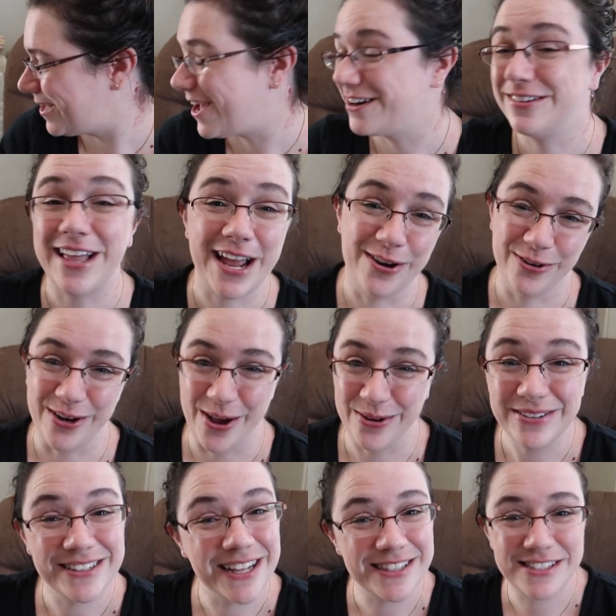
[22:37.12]
On a lighter
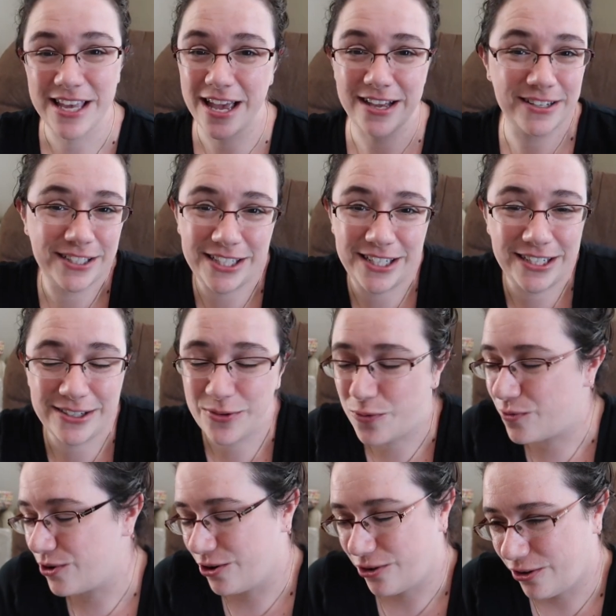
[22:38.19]
note, let's get
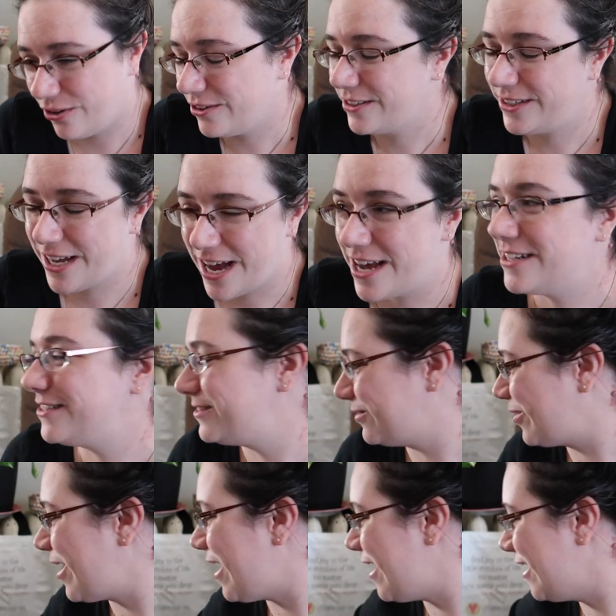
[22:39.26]
clean. Wool, yes,
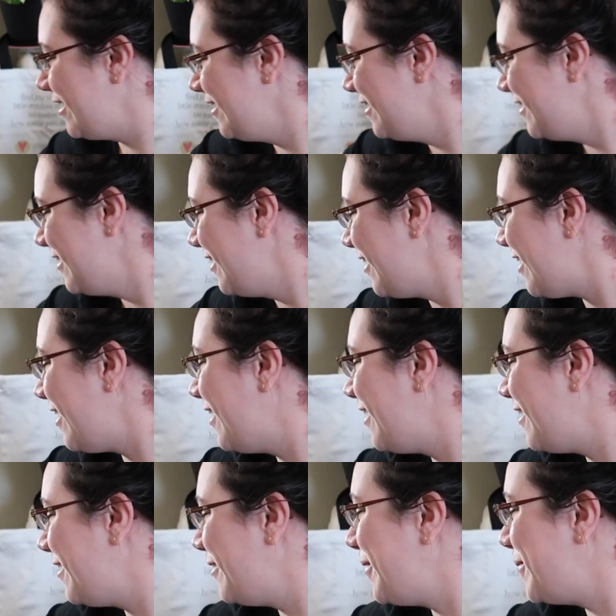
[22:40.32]
okay.
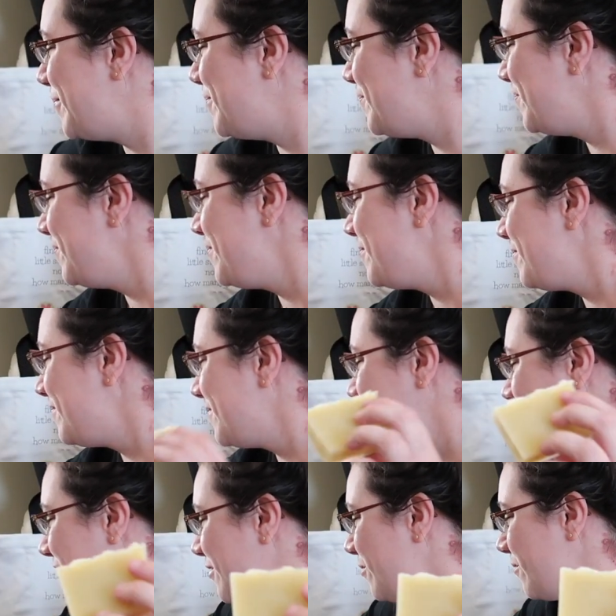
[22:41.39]
Um,
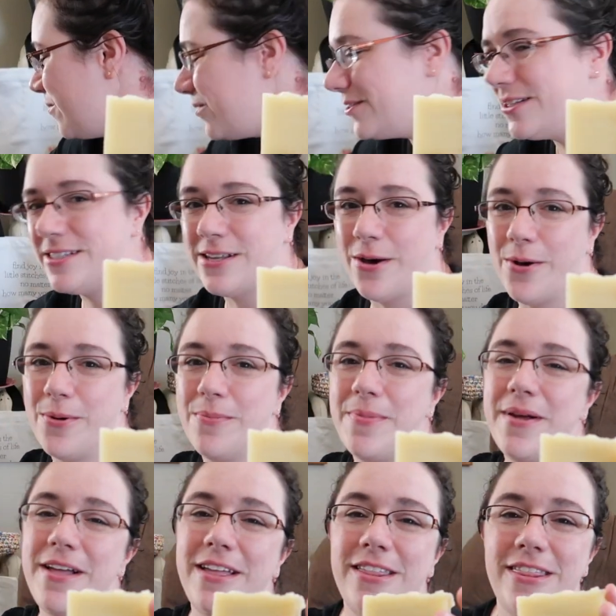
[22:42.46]
the wool
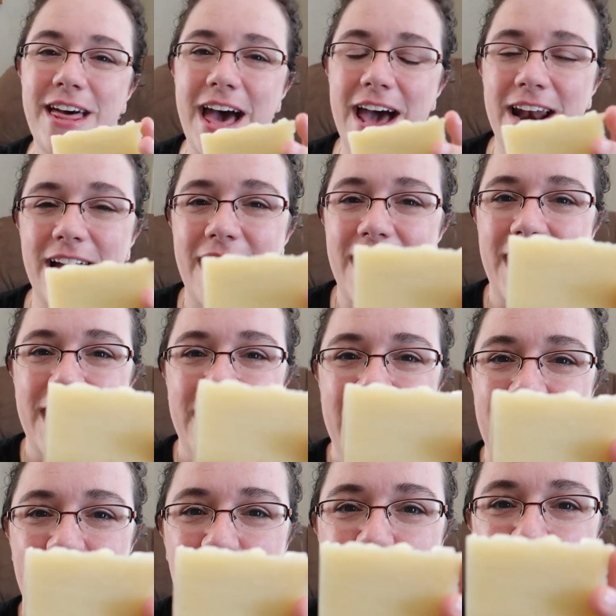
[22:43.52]
soap that I
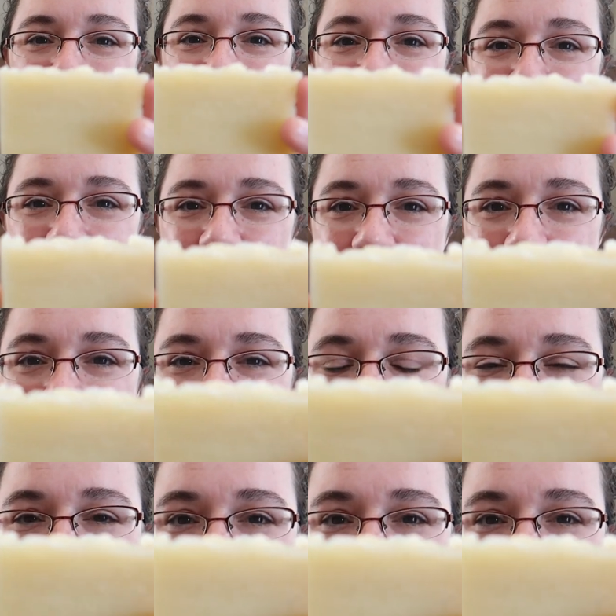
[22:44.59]
have been working on.